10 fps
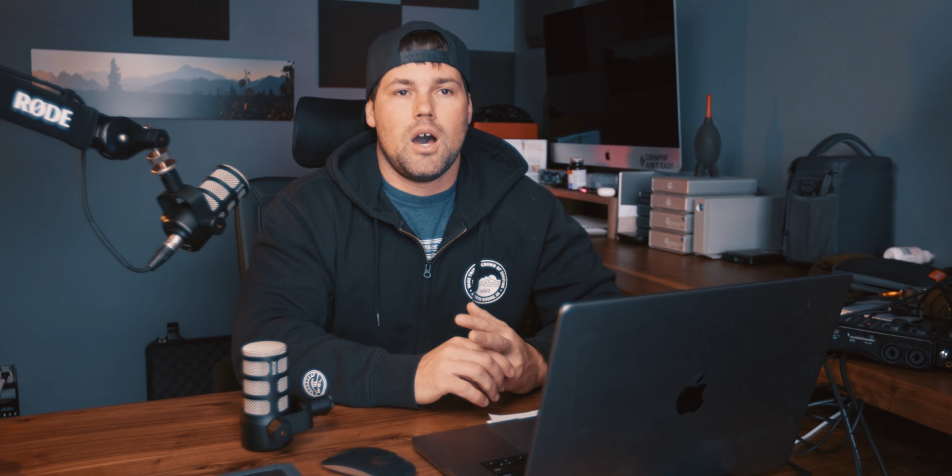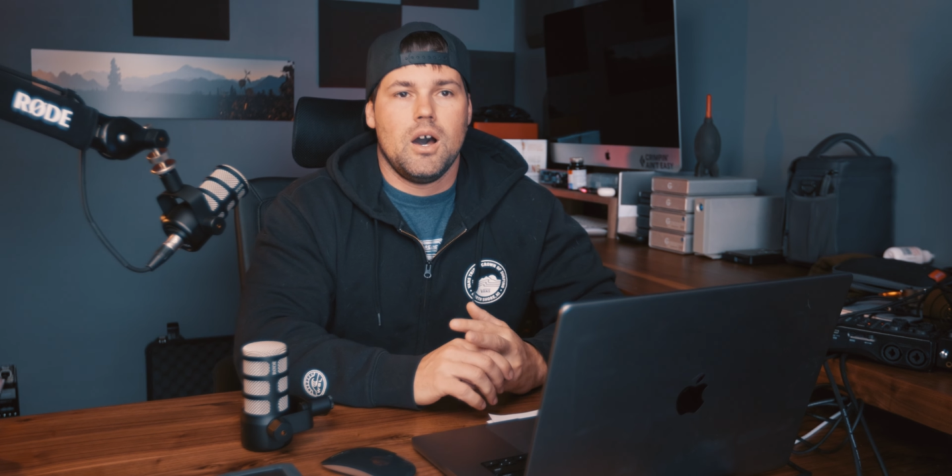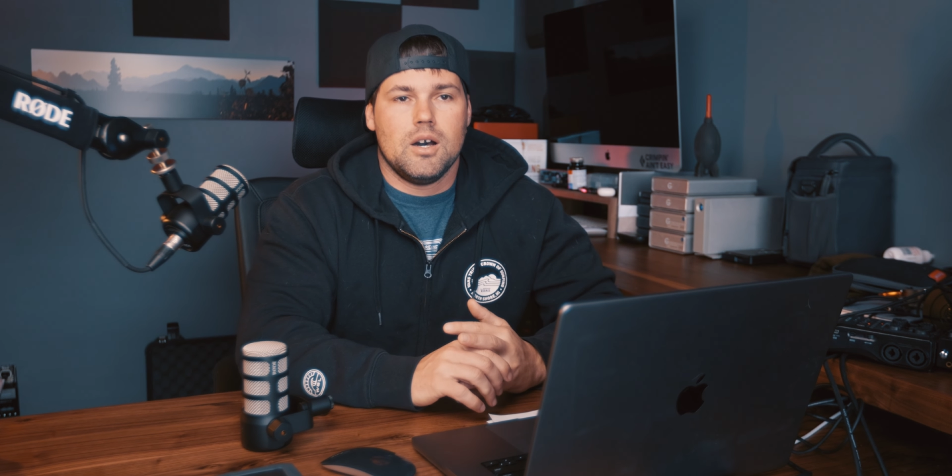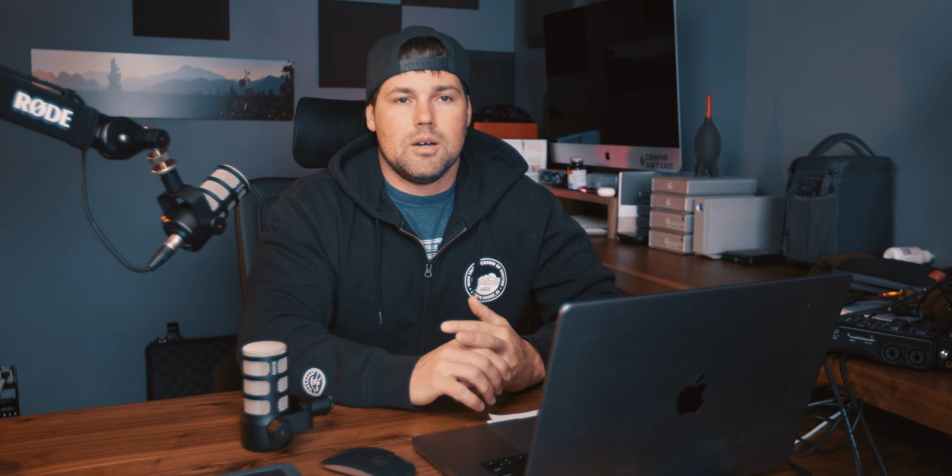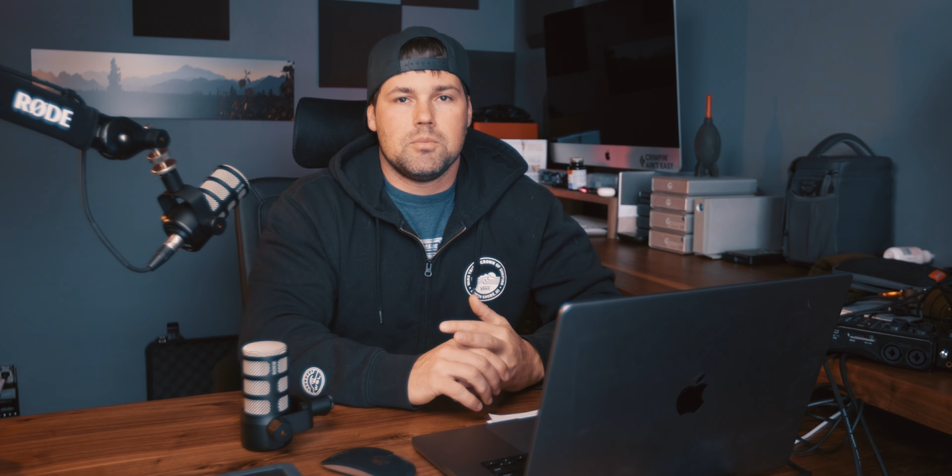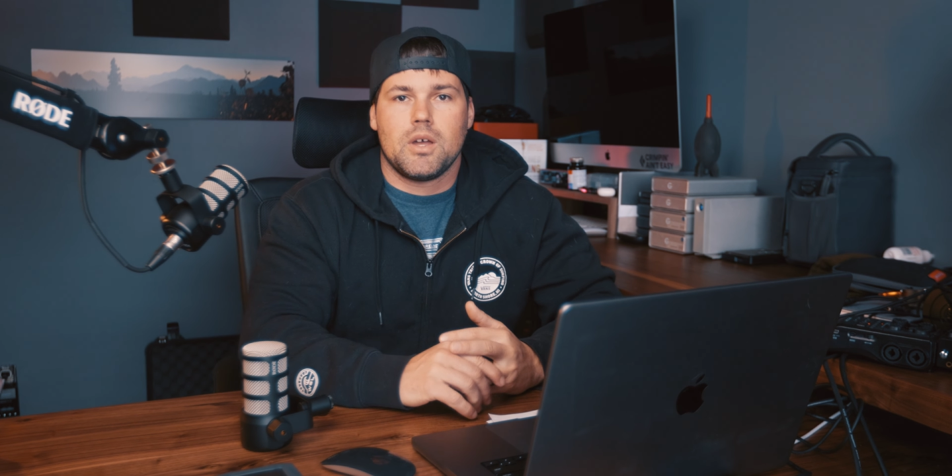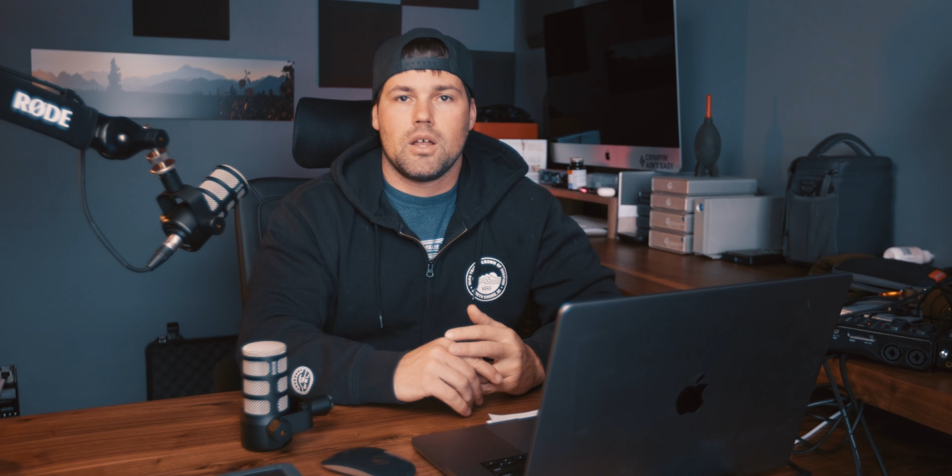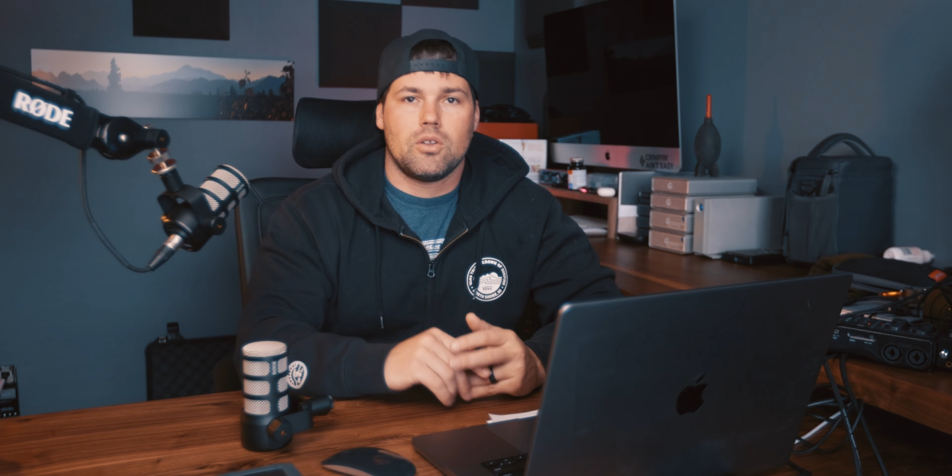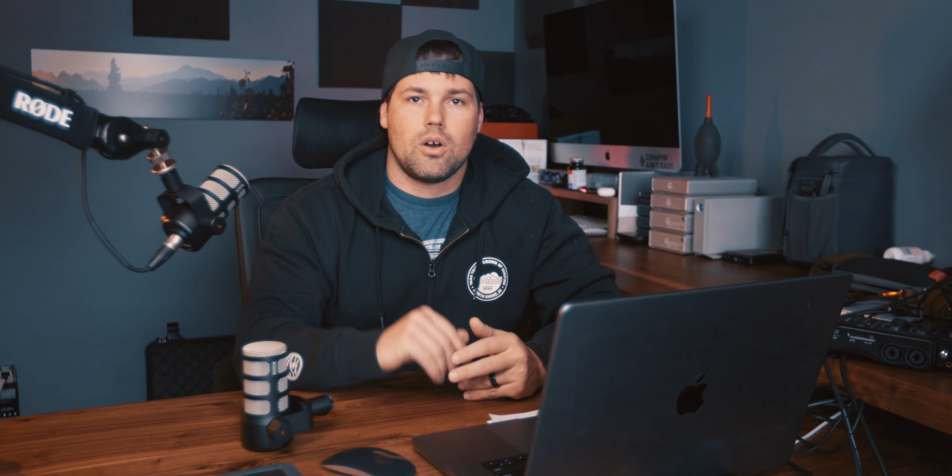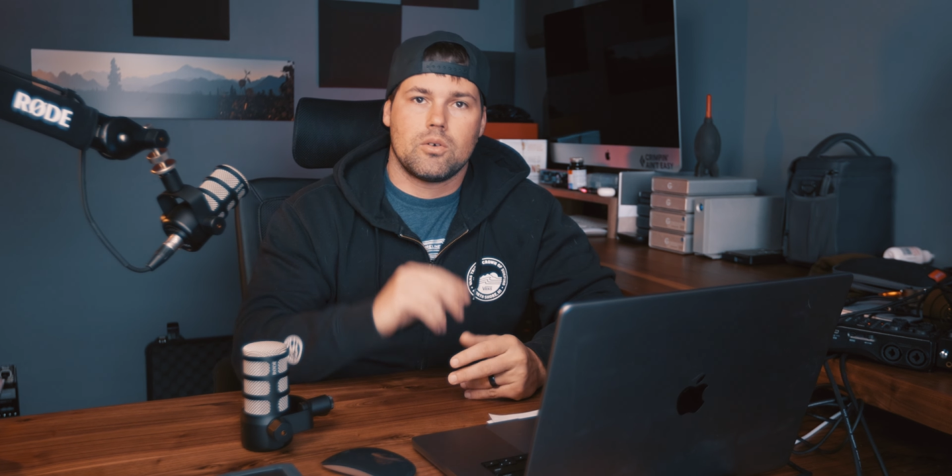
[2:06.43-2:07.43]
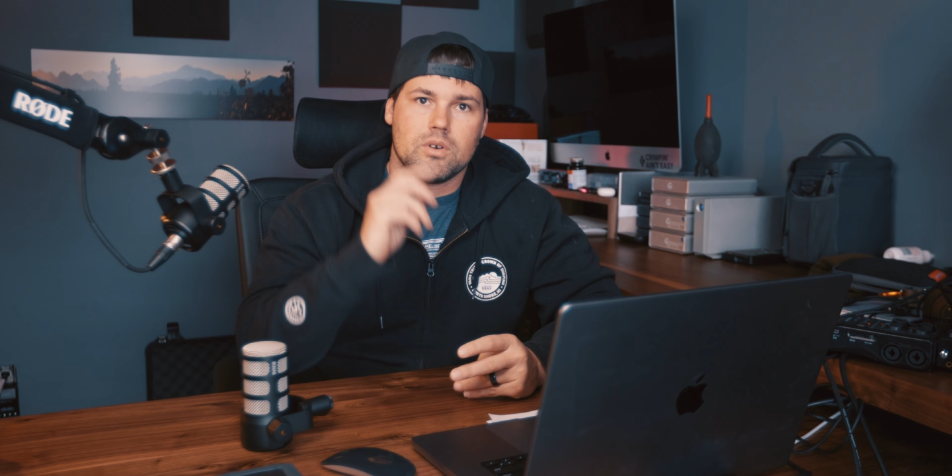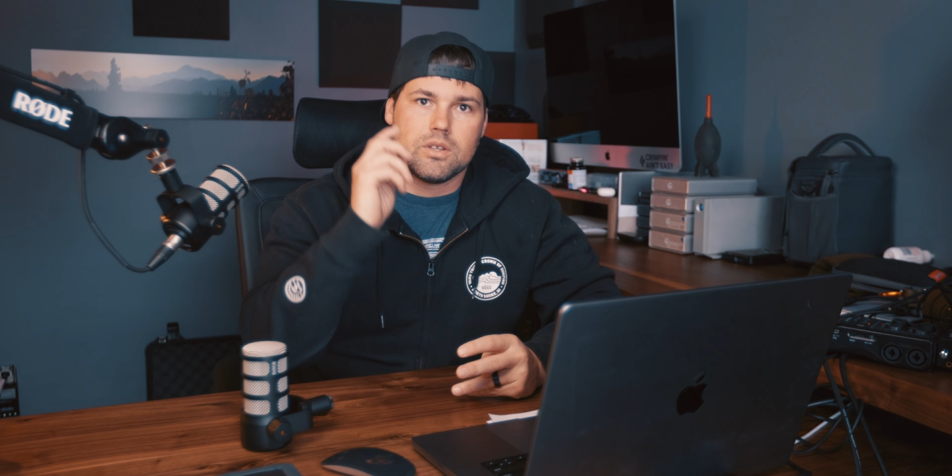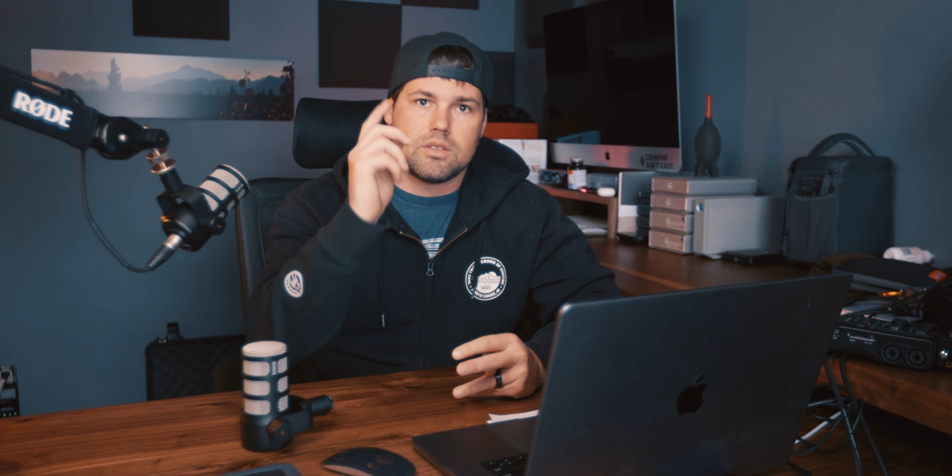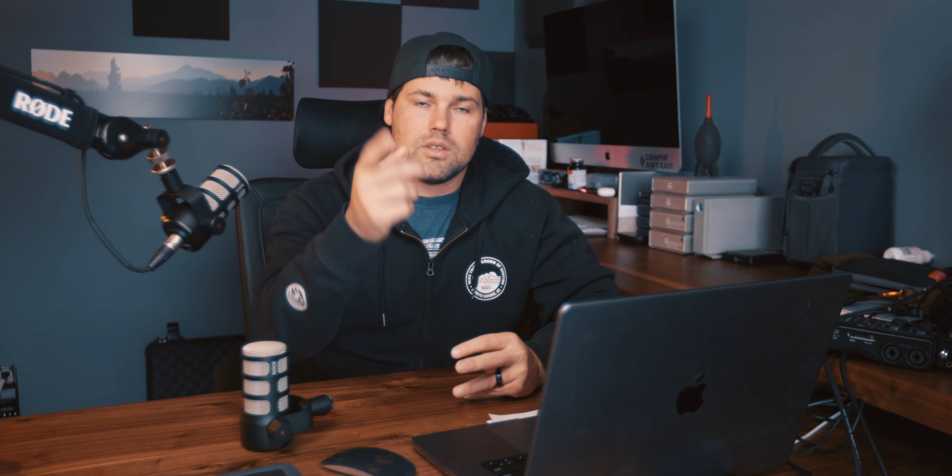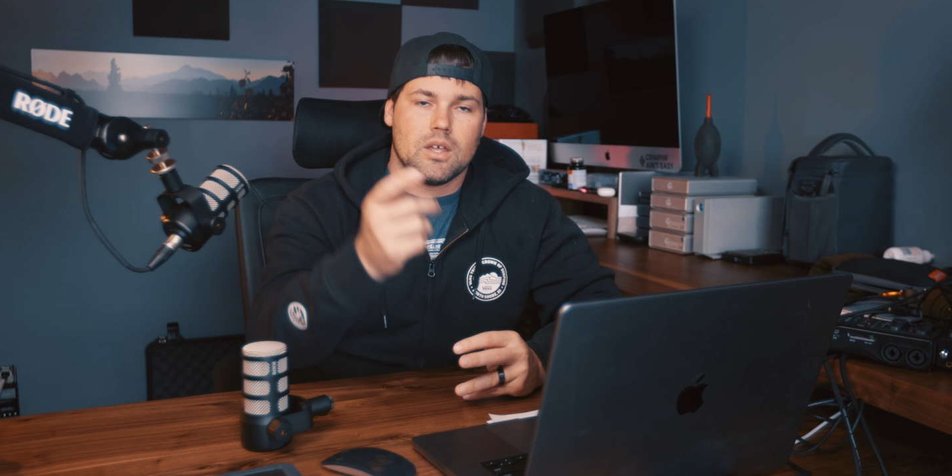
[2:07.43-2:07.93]
along
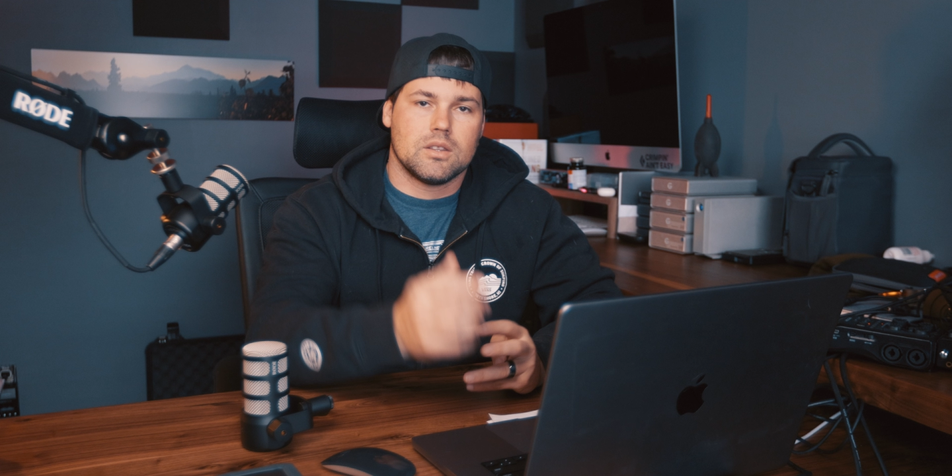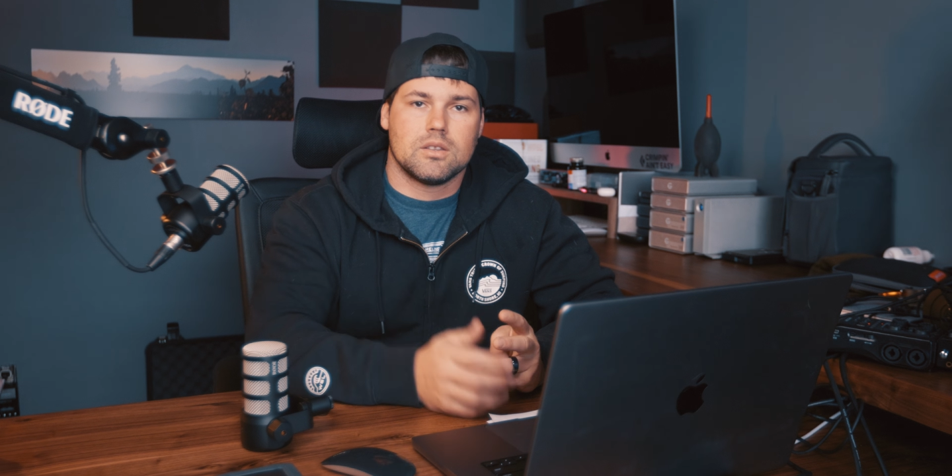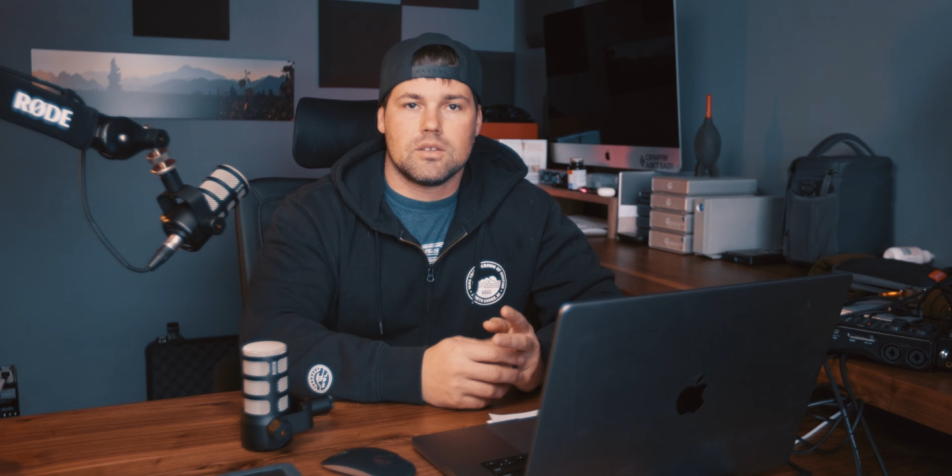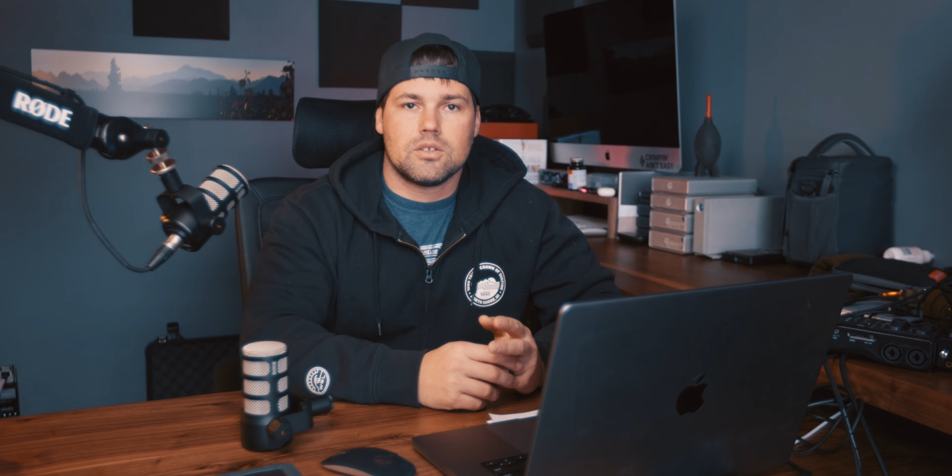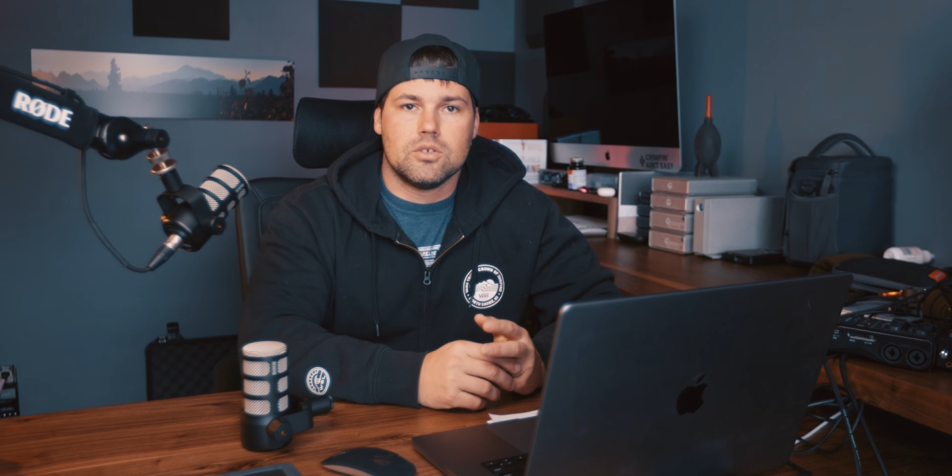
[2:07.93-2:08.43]
with then